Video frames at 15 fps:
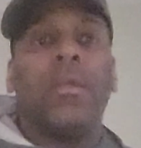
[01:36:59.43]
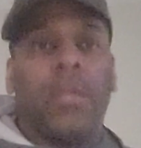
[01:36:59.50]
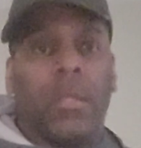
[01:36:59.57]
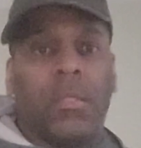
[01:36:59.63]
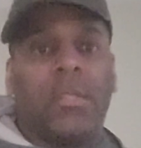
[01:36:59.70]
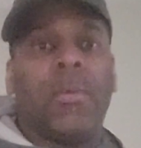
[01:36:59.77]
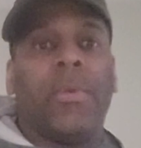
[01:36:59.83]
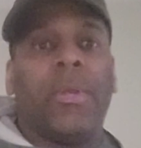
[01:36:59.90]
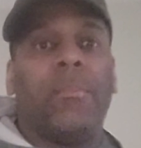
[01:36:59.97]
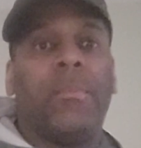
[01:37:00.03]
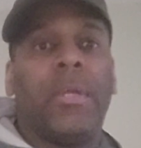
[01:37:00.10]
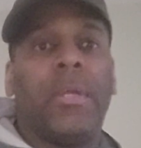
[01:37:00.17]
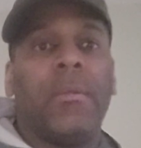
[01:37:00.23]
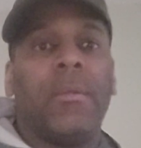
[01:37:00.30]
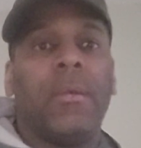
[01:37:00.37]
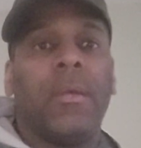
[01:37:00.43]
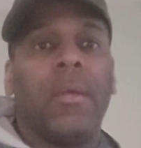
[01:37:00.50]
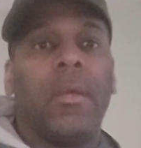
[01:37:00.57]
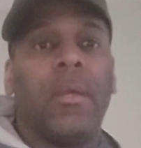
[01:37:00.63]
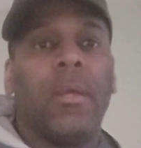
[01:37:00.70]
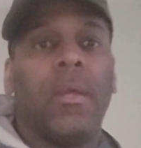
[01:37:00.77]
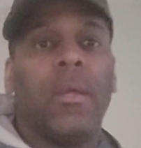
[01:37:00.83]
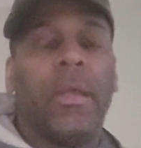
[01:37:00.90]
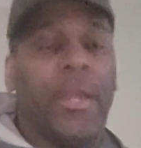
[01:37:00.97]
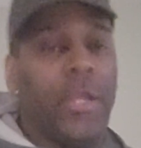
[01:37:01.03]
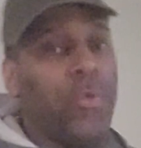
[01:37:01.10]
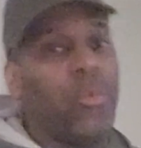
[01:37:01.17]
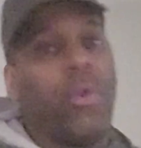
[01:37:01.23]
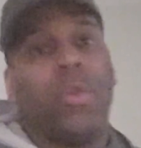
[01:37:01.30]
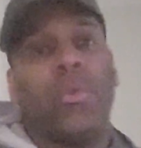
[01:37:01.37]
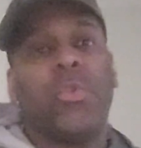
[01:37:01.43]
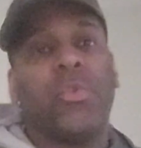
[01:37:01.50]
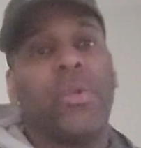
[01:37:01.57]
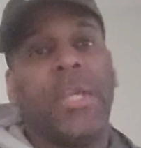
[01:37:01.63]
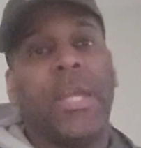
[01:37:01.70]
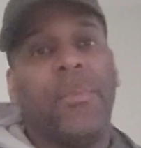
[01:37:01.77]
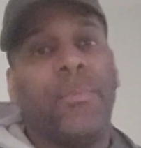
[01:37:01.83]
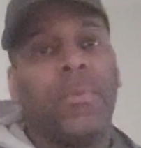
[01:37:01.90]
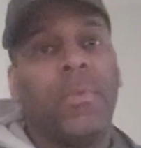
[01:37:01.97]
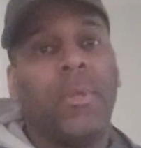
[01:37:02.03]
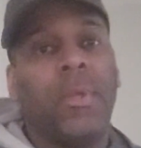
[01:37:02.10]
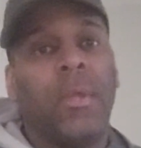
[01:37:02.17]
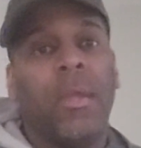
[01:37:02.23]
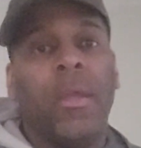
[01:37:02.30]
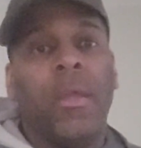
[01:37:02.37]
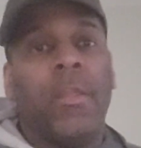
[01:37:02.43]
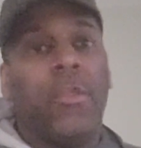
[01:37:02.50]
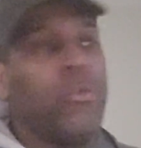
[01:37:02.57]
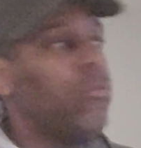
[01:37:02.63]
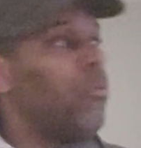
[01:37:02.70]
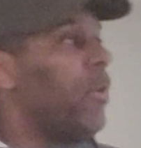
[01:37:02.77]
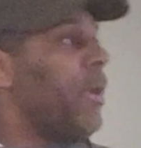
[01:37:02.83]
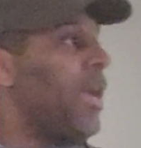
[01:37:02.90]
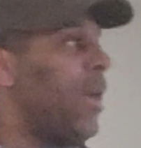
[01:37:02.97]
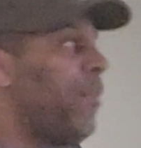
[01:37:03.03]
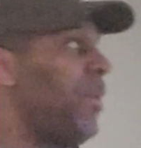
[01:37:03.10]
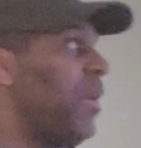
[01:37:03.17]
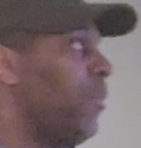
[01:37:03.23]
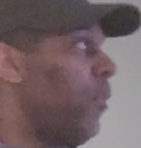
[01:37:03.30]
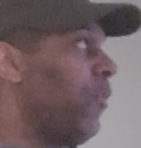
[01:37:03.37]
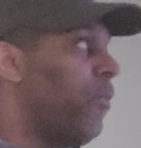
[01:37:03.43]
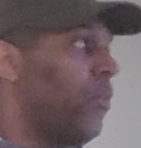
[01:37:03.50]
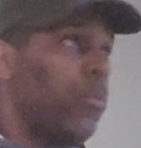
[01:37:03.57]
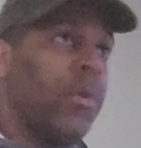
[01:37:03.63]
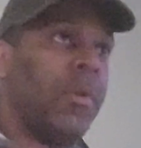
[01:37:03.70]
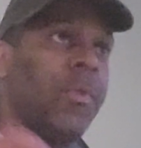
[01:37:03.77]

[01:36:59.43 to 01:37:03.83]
you understand what I mean? And you want to know what's going to happen? You're going to have people from